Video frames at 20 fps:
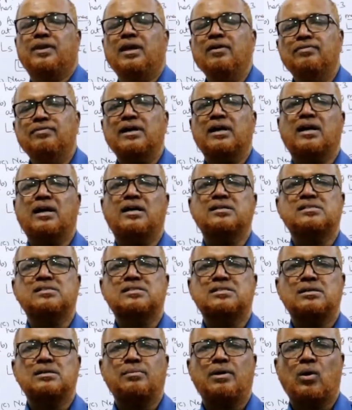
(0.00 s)
if the
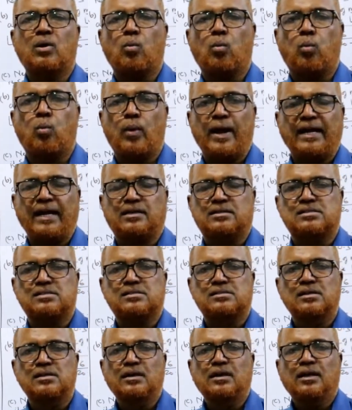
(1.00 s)
customer
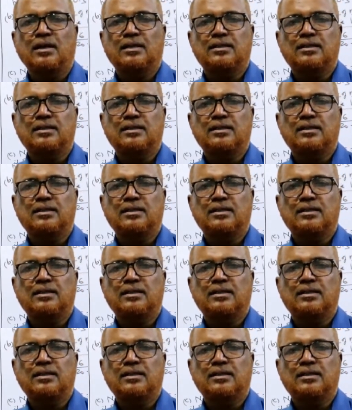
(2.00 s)
waits,